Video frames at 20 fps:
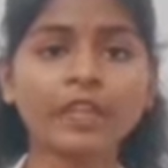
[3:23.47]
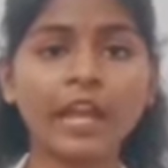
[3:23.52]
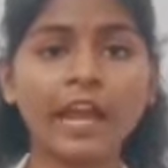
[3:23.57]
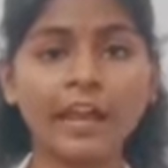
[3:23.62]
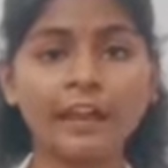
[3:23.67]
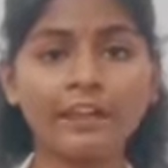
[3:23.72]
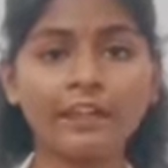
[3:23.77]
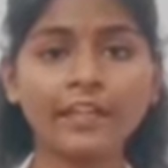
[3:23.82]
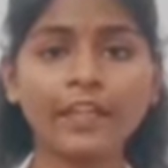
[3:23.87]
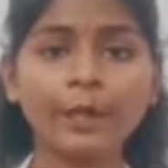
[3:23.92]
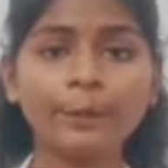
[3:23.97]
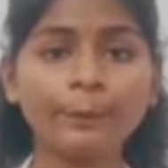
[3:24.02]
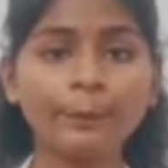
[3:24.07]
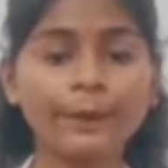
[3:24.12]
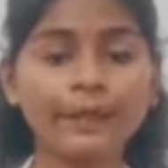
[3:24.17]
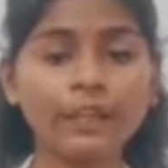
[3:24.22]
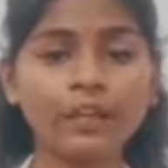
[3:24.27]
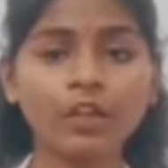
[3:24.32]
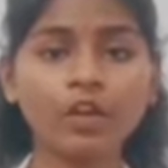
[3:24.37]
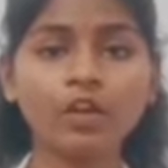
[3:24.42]
and keep
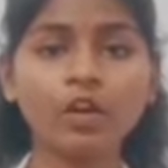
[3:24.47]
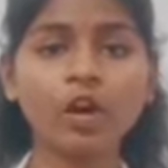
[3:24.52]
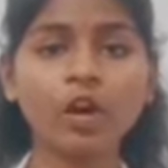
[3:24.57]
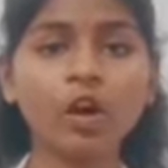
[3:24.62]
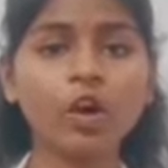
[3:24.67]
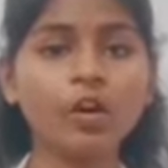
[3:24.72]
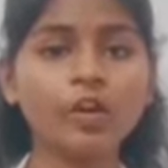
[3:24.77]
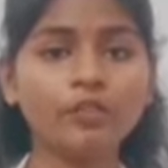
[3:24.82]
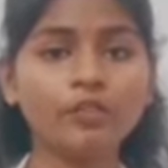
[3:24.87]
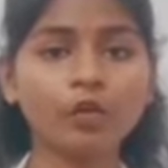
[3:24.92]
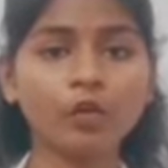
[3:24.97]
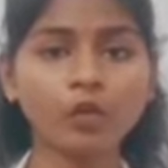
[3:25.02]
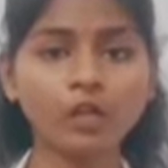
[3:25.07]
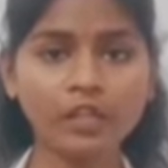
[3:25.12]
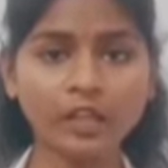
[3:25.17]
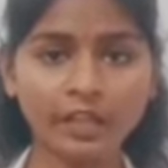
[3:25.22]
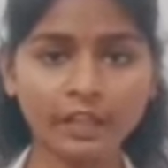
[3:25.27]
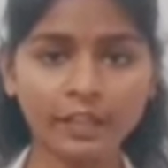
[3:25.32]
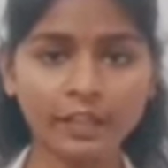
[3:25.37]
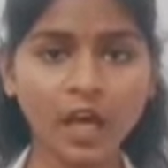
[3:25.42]
pillow or
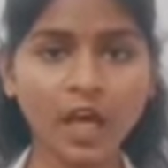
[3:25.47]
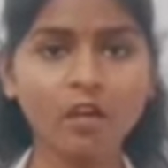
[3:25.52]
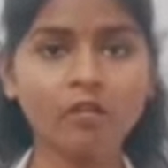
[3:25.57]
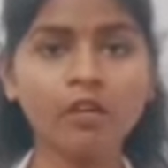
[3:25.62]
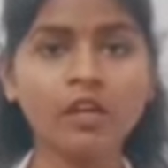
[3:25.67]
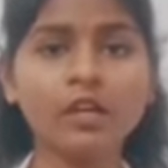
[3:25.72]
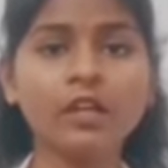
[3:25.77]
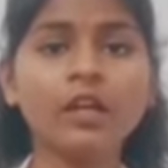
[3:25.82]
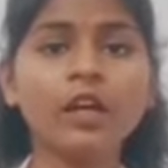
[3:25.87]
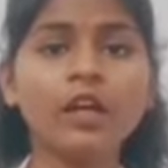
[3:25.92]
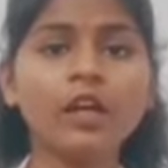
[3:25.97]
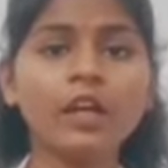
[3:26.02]
folded towel